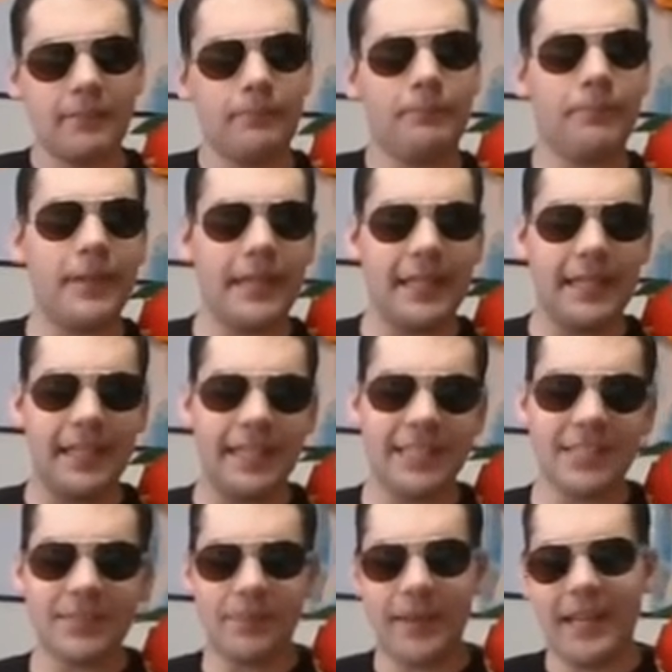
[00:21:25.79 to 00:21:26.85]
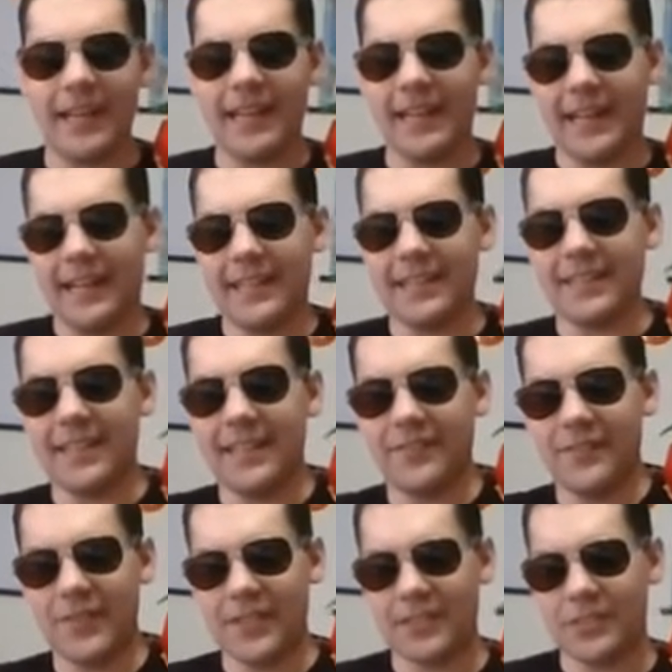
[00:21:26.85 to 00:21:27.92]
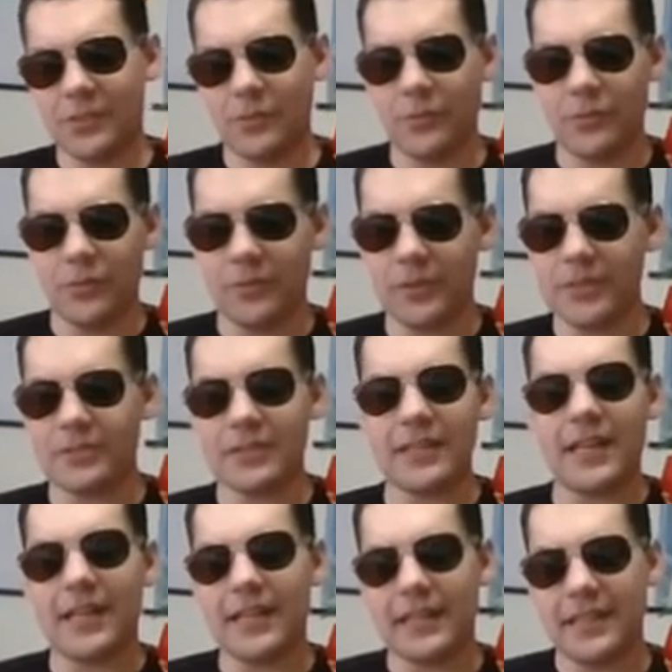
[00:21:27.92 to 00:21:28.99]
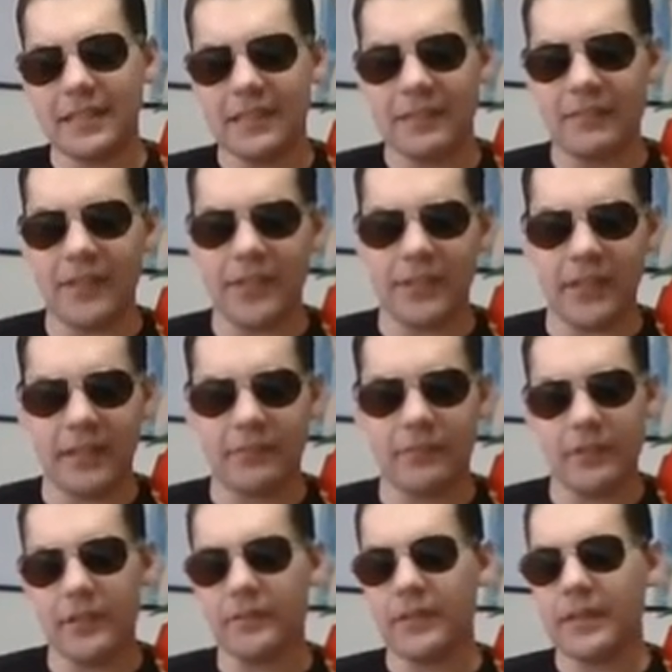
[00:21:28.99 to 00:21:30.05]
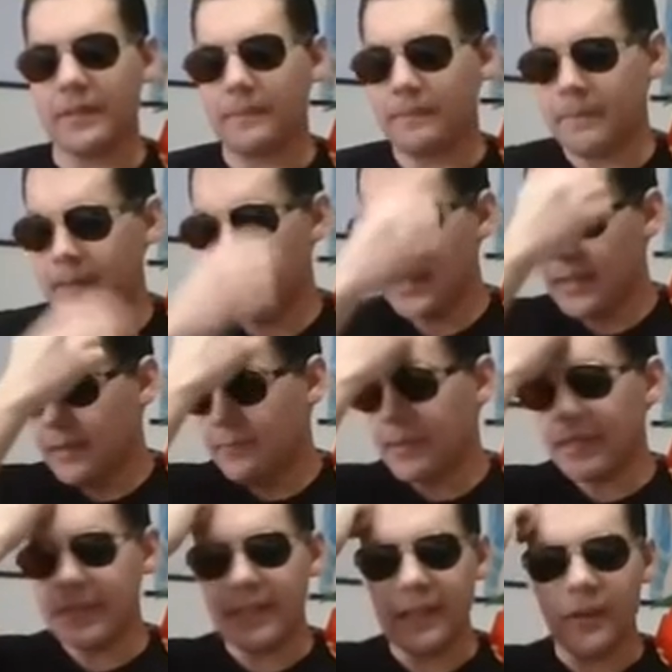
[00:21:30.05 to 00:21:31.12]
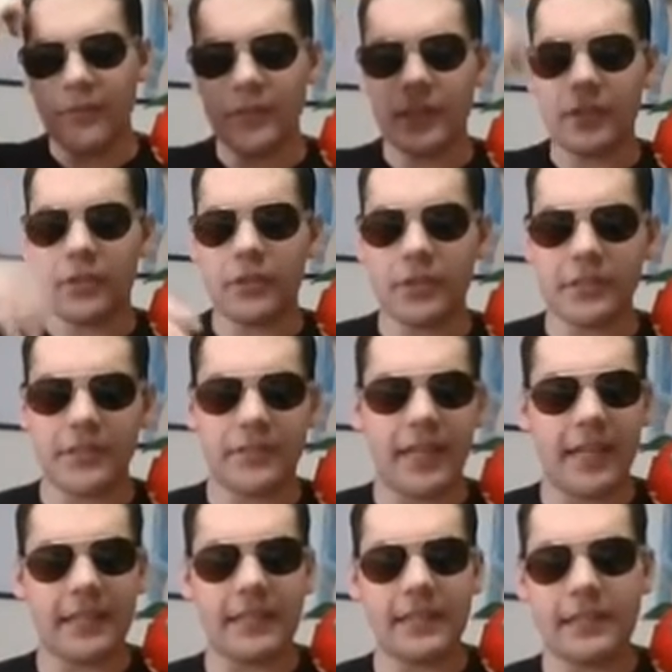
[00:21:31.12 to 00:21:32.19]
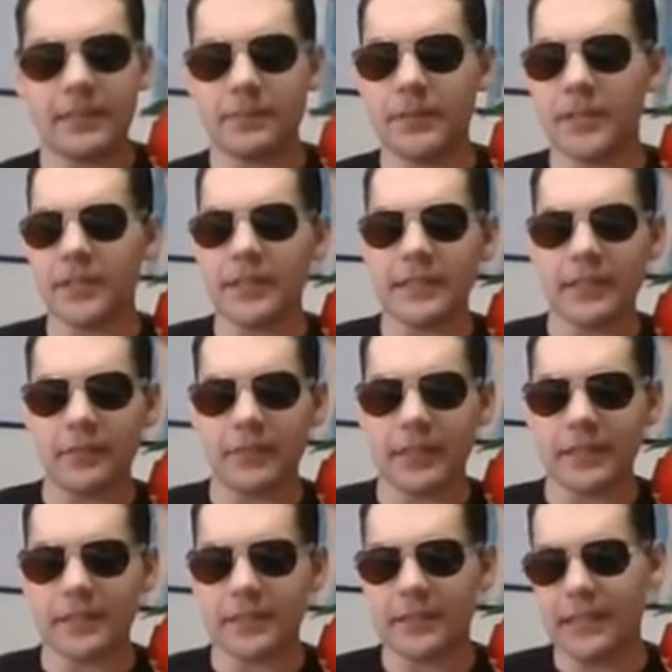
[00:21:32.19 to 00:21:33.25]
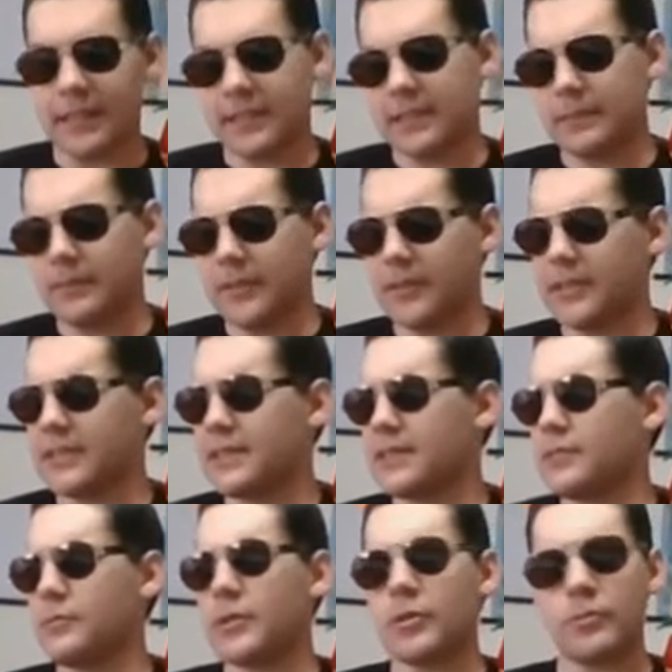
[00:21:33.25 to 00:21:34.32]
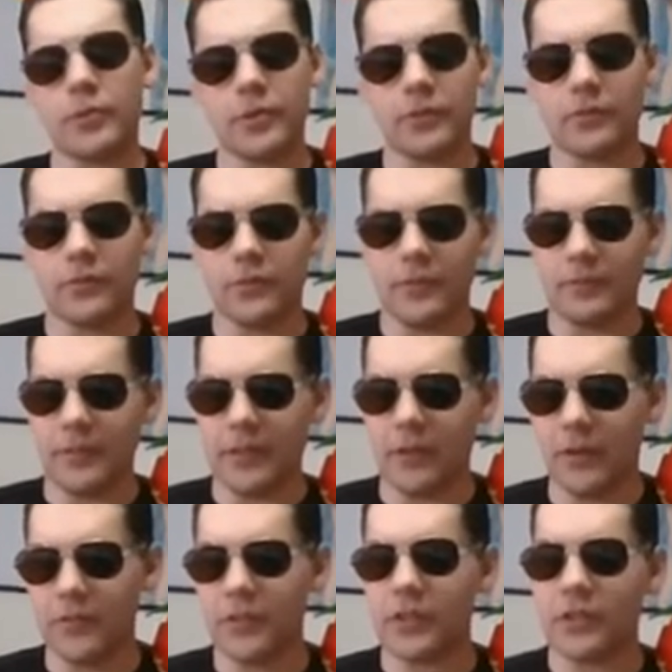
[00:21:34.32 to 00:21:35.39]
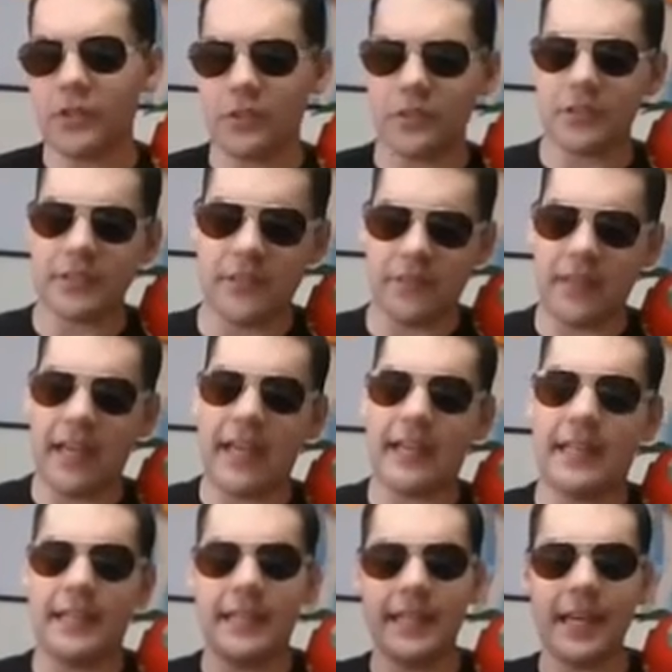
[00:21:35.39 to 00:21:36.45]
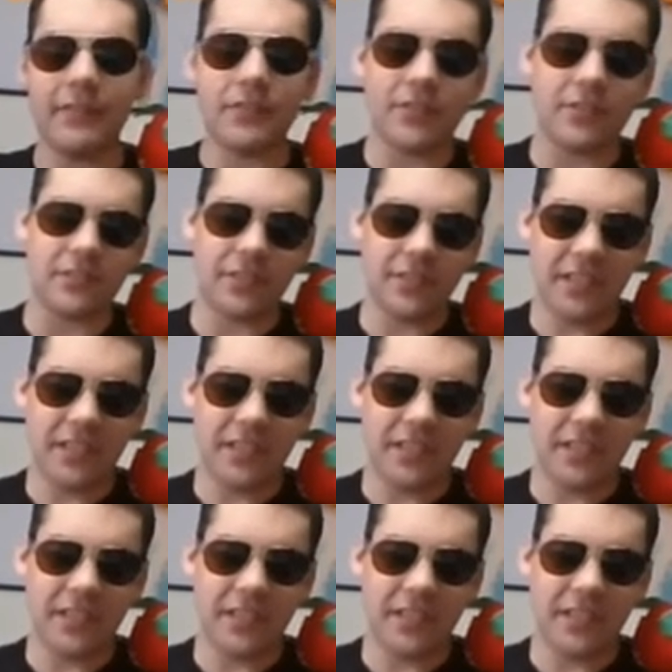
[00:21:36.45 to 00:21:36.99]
be in Japan, I had to leave the school, which was not the very frequent. But I think over the course of that experience, I was experience is a weird word for it, but the, over the course of that endeavor,